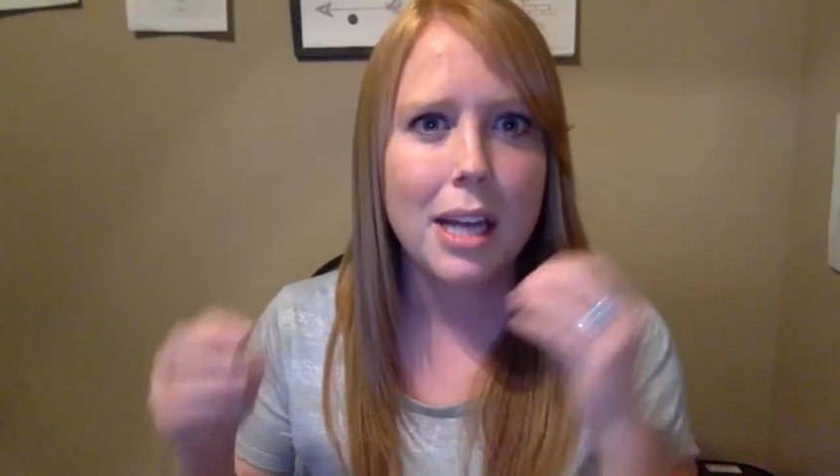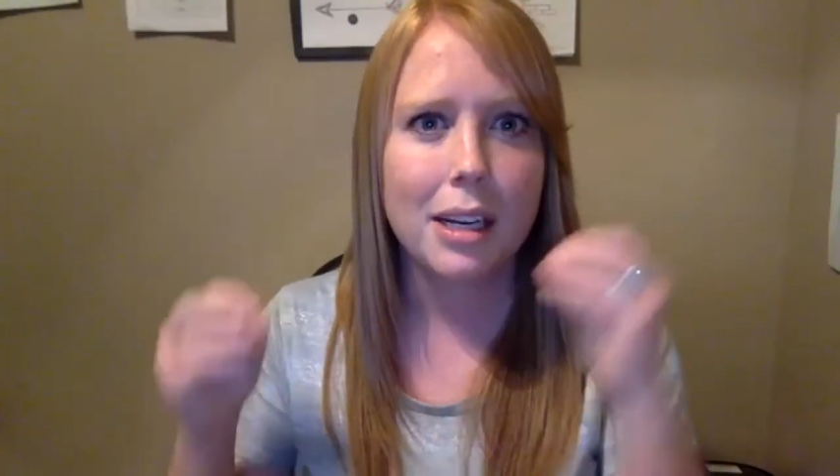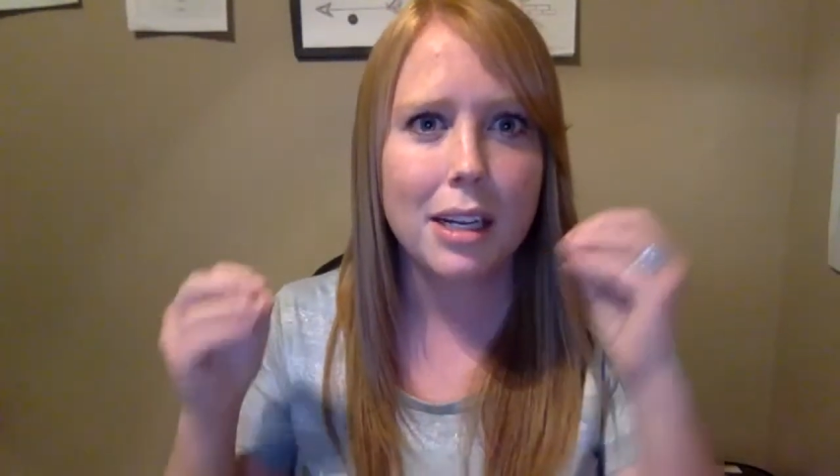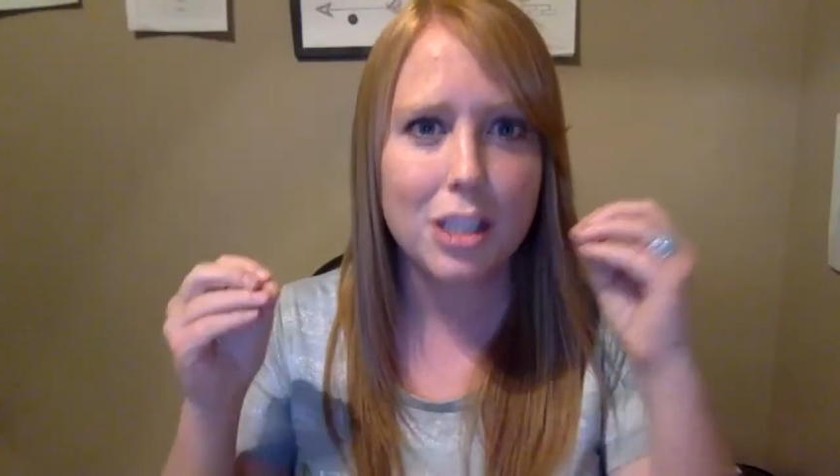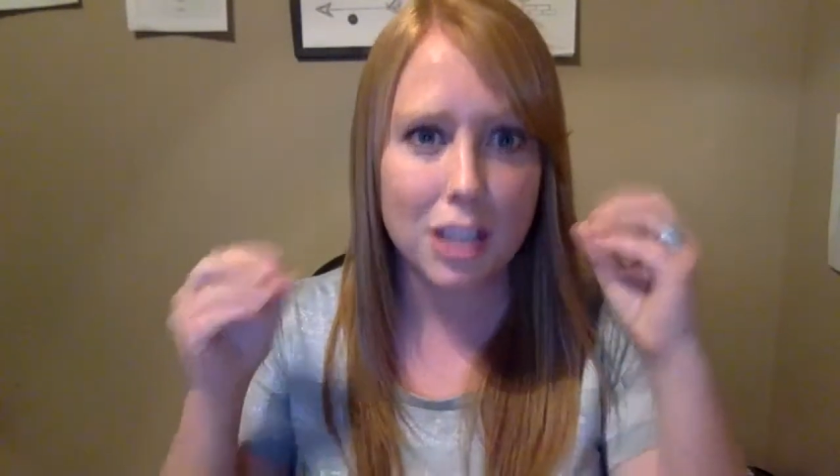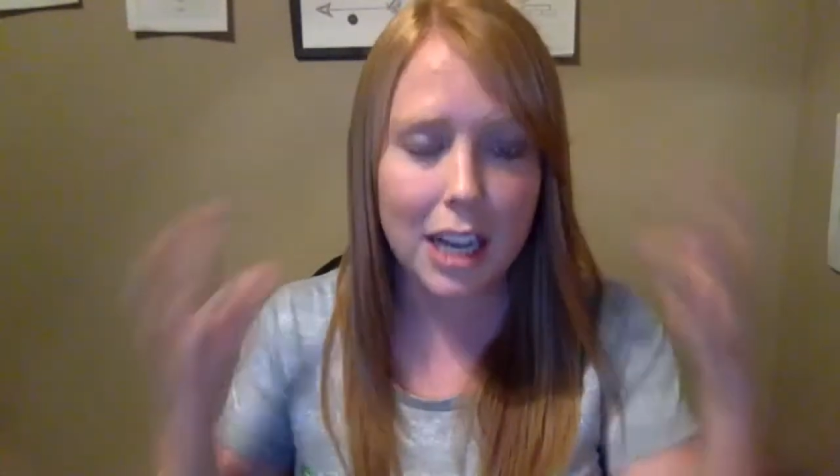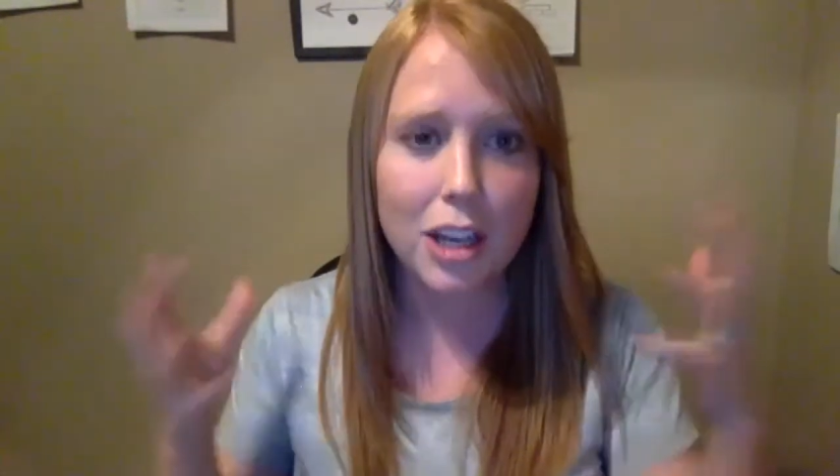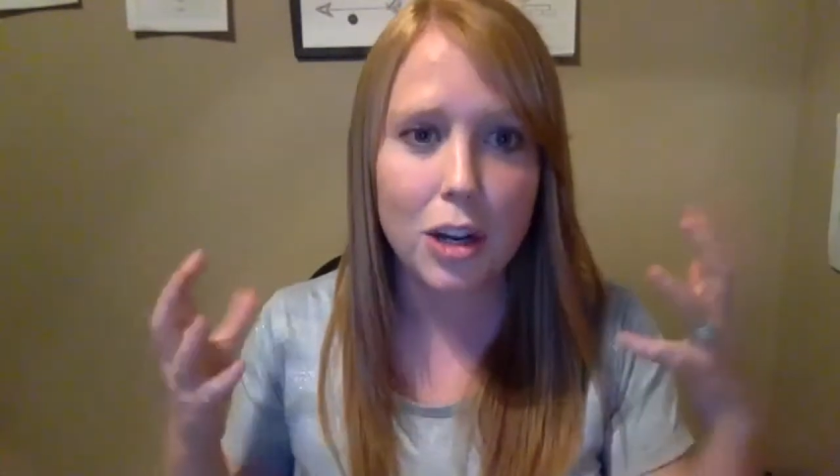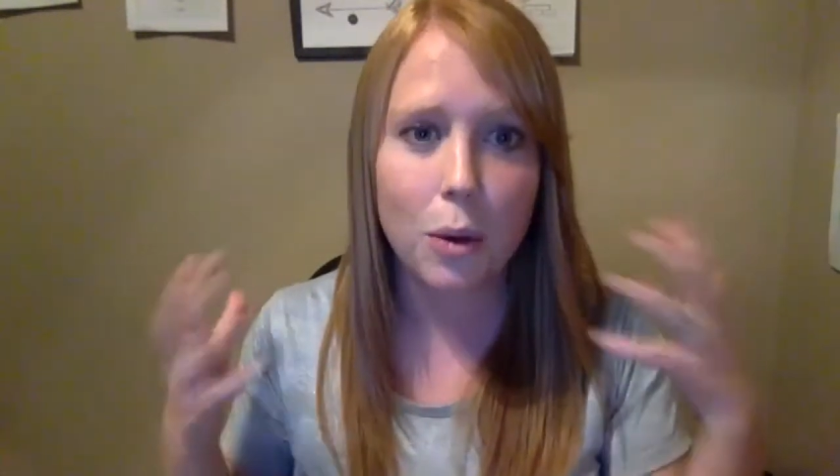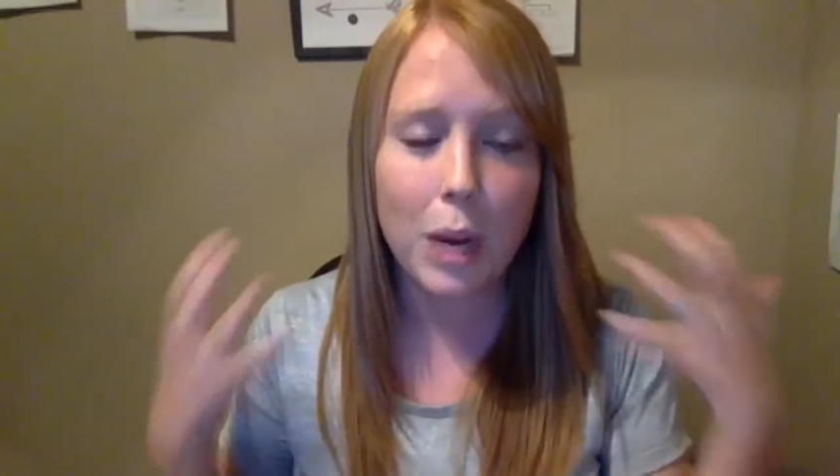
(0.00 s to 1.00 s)
Because again, you
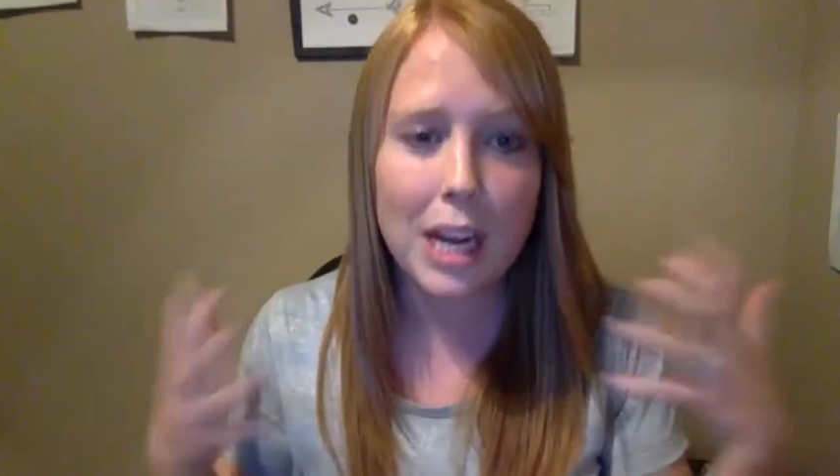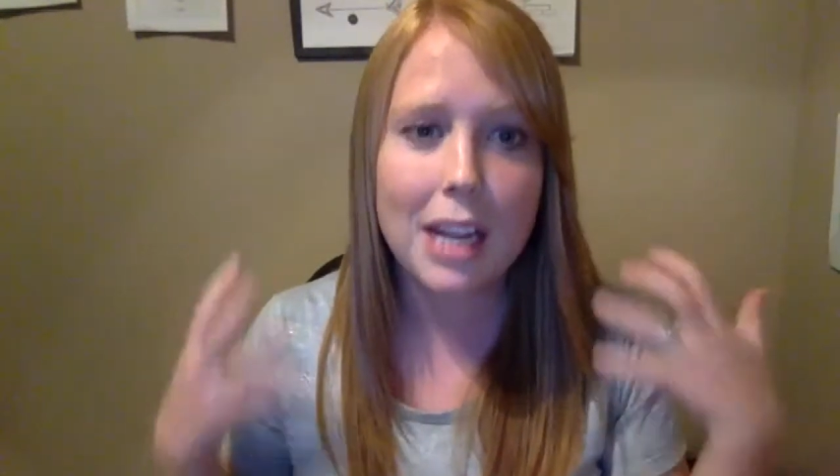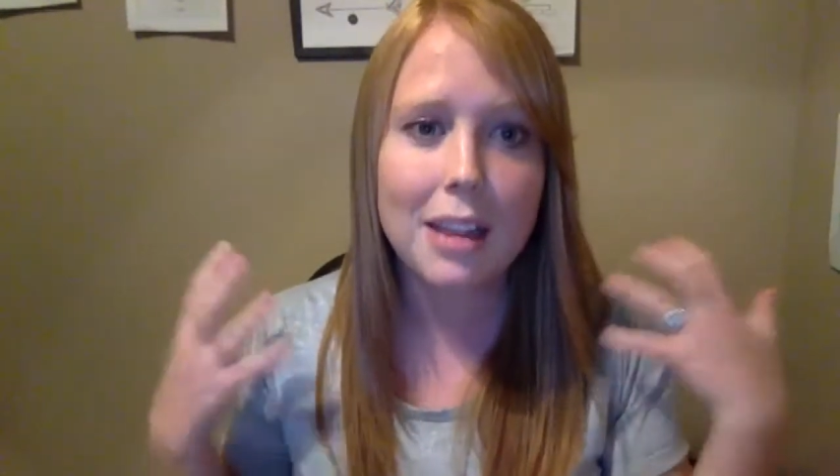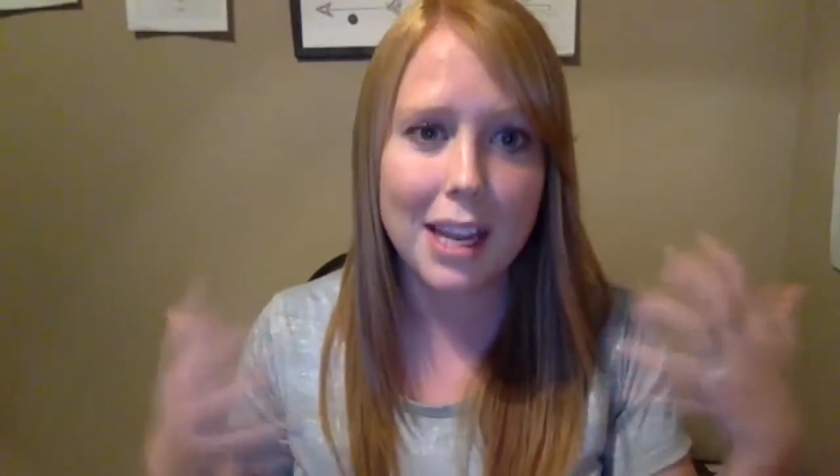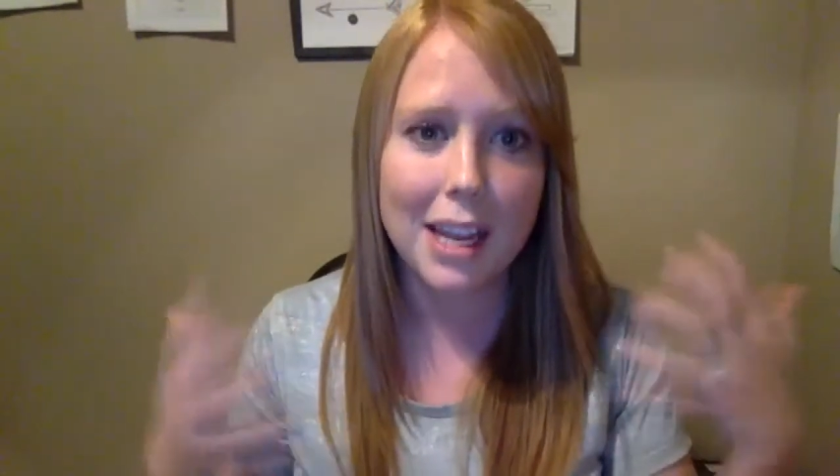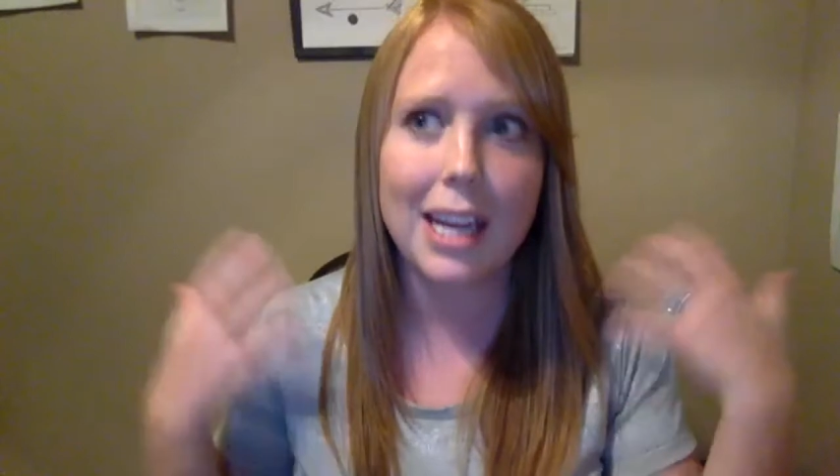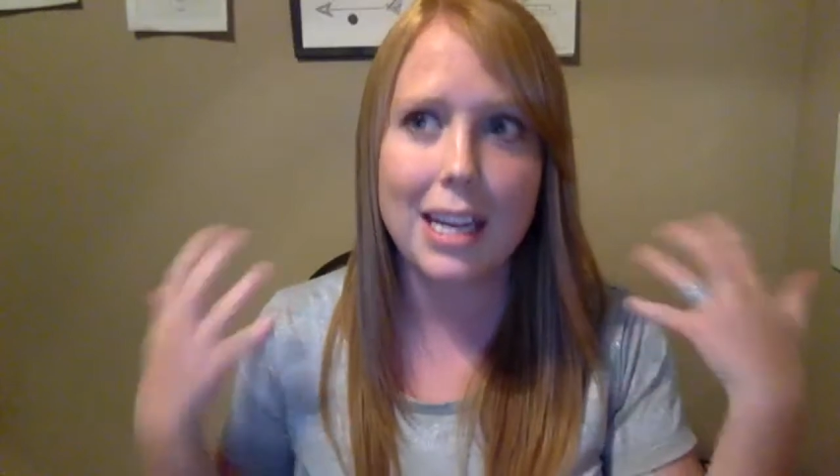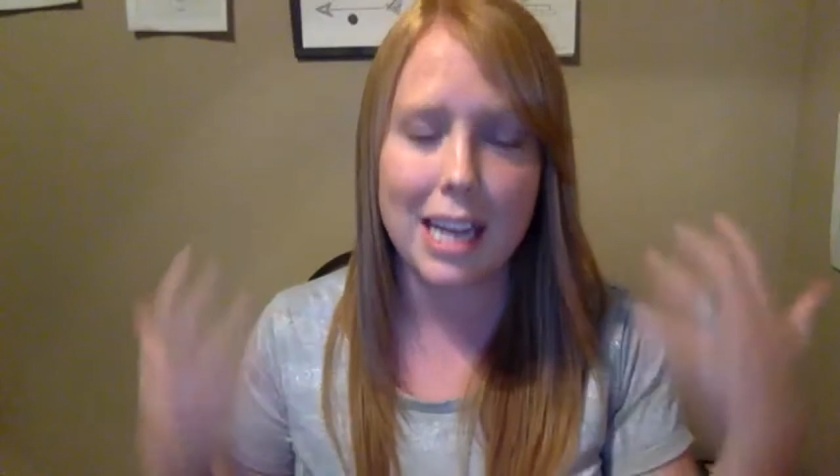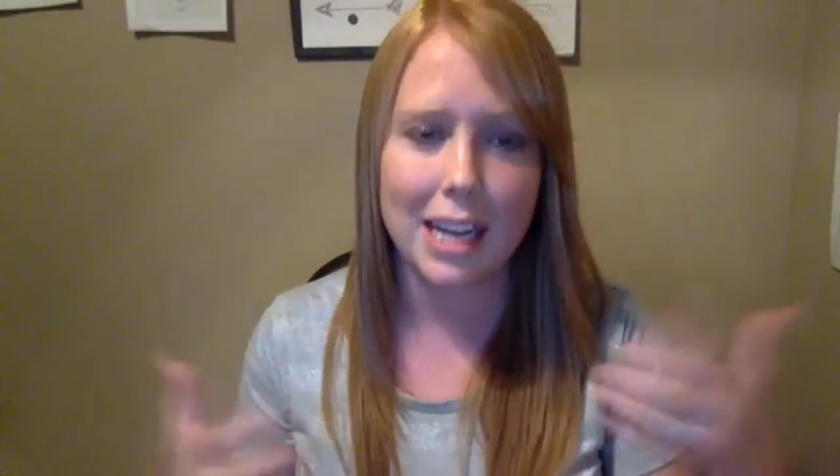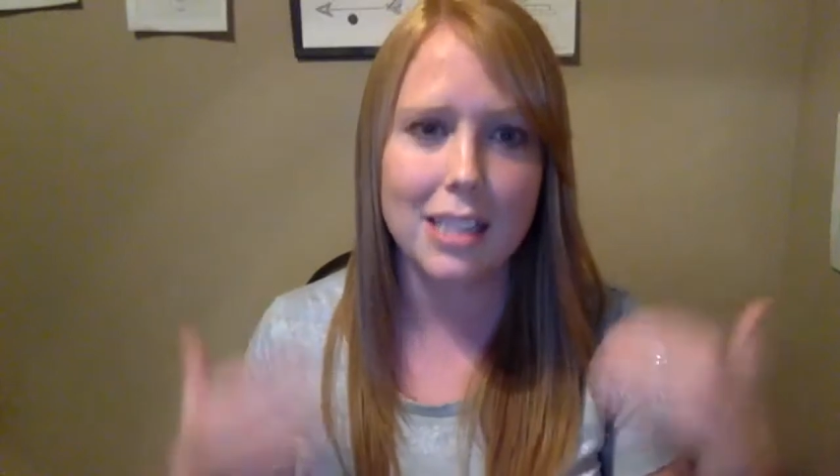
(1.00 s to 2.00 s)
know, we think
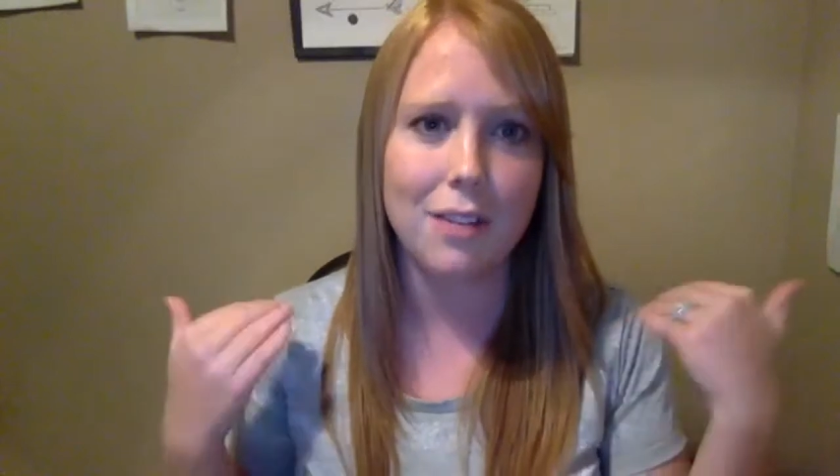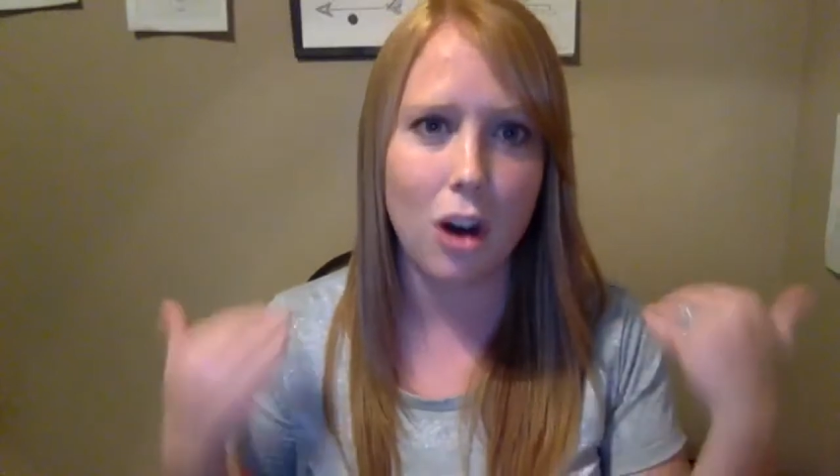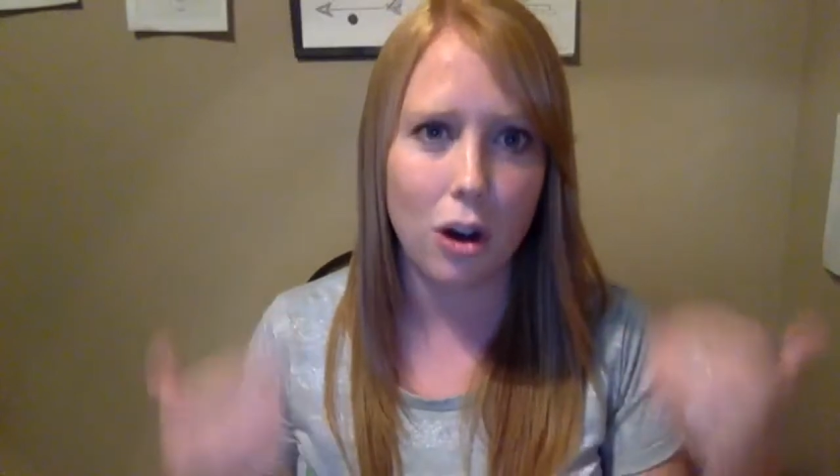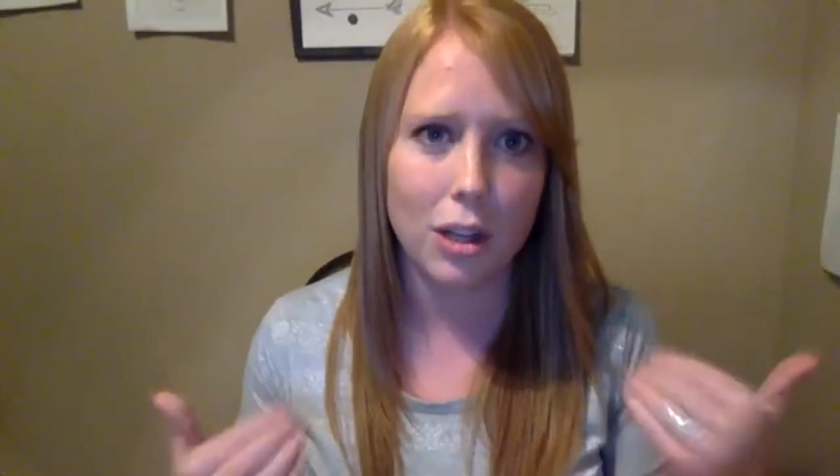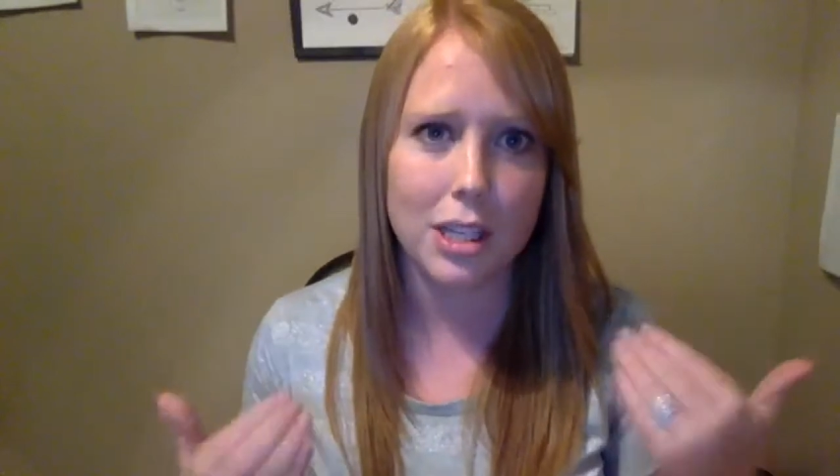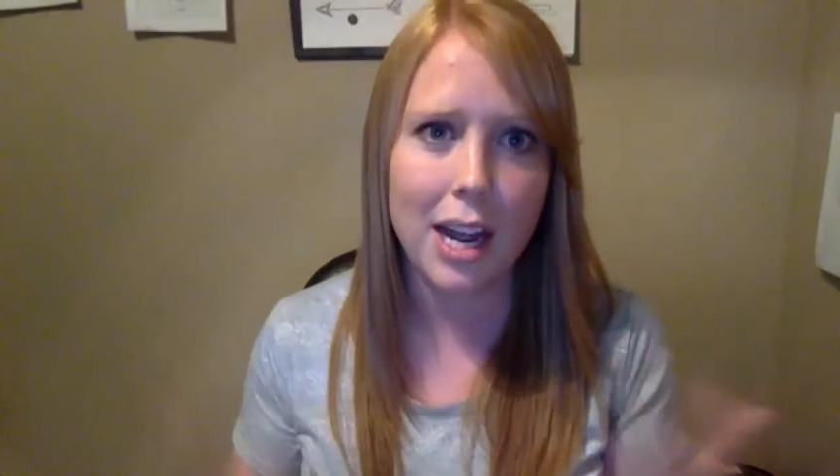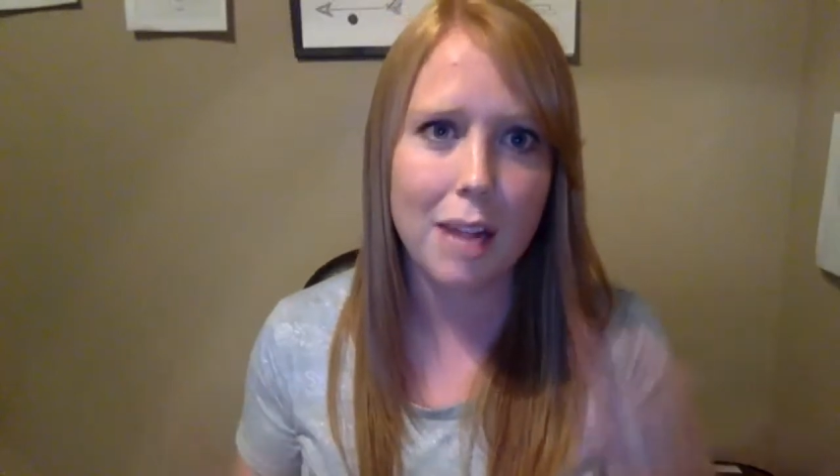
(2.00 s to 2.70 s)
negative all the time,